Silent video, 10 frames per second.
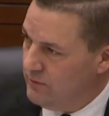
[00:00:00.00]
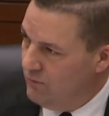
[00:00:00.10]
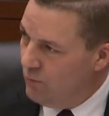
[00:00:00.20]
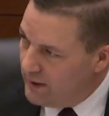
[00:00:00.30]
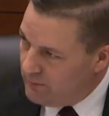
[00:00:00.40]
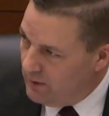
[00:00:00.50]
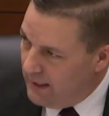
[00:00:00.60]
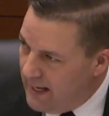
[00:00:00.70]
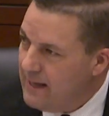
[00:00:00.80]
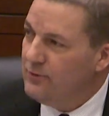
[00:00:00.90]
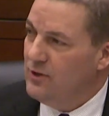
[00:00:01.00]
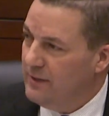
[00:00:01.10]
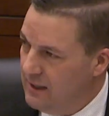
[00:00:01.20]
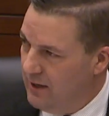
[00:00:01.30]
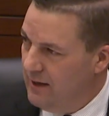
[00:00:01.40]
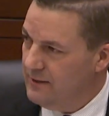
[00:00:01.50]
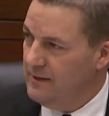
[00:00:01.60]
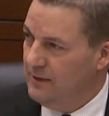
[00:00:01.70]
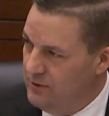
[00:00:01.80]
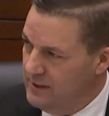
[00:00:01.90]
of what it will actually cost,
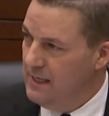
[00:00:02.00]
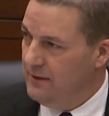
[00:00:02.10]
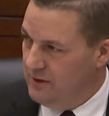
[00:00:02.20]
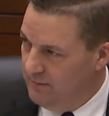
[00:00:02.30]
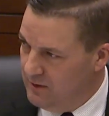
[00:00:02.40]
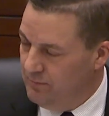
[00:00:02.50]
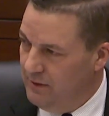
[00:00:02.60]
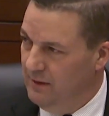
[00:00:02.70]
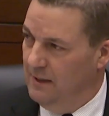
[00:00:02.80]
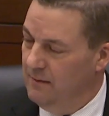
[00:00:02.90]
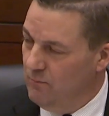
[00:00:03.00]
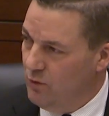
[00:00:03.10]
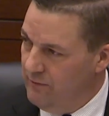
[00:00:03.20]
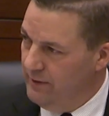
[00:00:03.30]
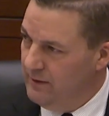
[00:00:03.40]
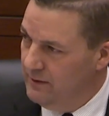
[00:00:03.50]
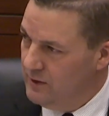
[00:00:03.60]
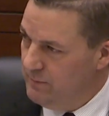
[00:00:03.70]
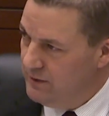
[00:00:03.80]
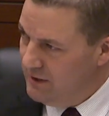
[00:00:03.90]
not just the estimates, but more of a
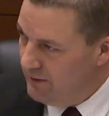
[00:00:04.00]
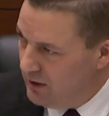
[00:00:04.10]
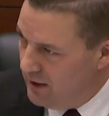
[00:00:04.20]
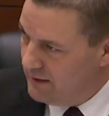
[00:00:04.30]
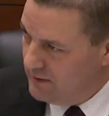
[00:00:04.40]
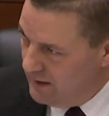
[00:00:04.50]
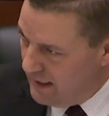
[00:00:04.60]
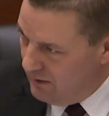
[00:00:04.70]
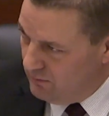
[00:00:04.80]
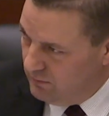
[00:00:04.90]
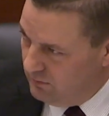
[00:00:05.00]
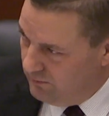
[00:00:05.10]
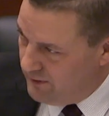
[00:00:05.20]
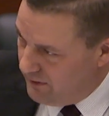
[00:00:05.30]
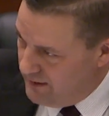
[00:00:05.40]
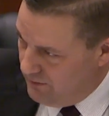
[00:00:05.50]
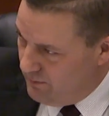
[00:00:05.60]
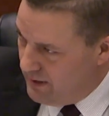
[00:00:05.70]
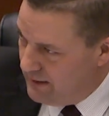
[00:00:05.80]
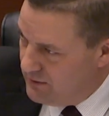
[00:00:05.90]
specific cost. How far down the
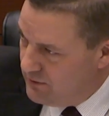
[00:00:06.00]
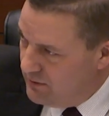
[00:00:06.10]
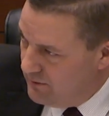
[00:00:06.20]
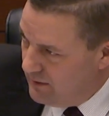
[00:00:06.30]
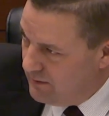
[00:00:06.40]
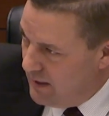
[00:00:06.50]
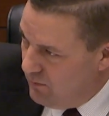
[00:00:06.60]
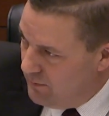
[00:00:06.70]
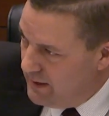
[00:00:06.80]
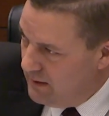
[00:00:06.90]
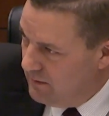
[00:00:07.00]
process do you think that will be?